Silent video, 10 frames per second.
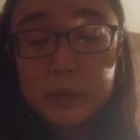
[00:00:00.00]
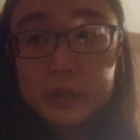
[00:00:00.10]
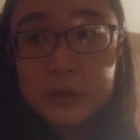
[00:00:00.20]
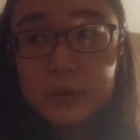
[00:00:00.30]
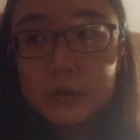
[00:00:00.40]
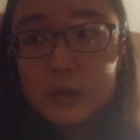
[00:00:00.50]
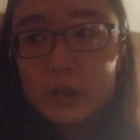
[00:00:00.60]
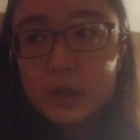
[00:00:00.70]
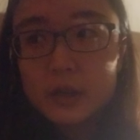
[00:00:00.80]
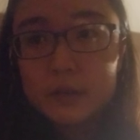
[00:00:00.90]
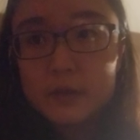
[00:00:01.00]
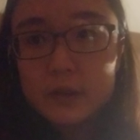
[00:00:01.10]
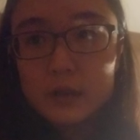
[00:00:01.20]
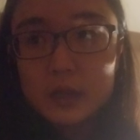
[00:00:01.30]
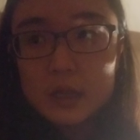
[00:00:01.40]
me to kind of
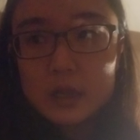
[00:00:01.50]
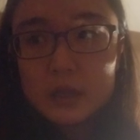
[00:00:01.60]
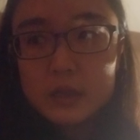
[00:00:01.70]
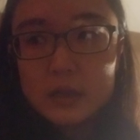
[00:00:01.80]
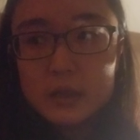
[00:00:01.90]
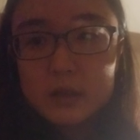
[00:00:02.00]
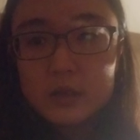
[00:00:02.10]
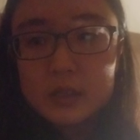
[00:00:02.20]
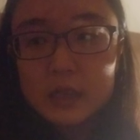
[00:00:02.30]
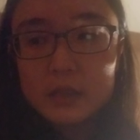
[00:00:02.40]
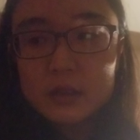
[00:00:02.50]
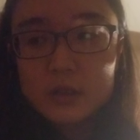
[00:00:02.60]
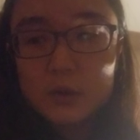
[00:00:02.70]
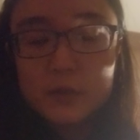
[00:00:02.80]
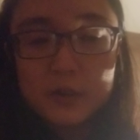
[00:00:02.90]
say this
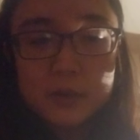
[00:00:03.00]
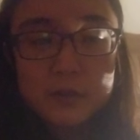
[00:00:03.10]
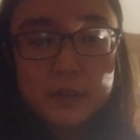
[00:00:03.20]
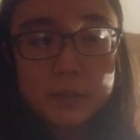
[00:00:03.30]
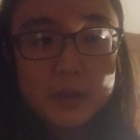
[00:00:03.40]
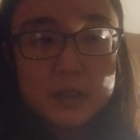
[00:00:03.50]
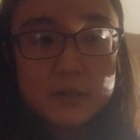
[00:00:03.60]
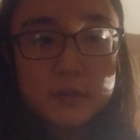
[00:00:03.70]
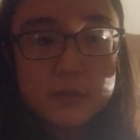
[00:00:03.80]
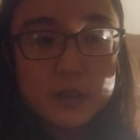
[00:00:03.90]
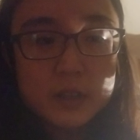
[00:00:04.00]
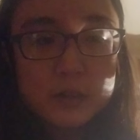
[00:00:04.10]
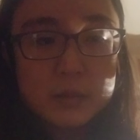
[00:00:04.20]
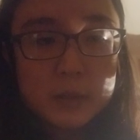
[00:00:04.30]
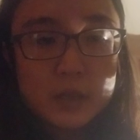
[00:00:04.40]
over and over in many different
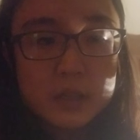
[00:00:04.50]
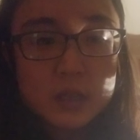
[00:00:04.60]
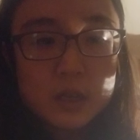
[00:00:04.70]
videos, because